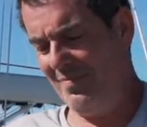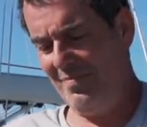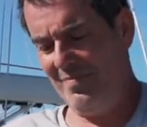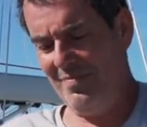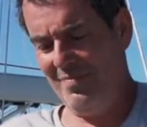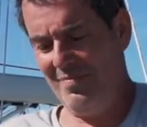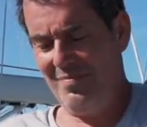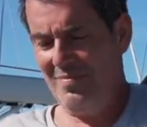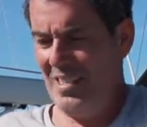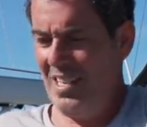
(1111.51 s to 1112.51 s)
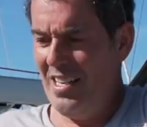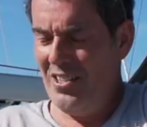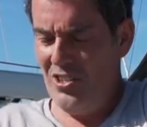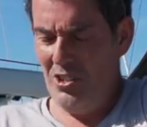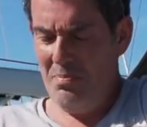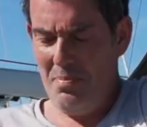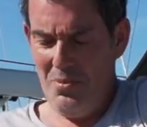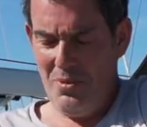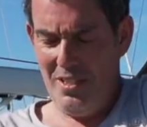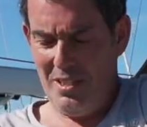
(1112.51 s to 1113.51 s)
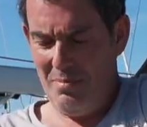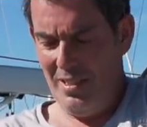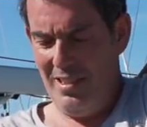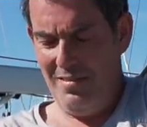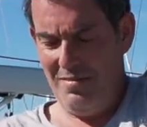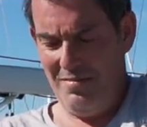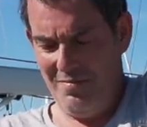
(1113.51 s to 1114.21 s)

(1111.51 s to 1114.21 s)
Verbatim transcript: could be worse. Could be worse, my love.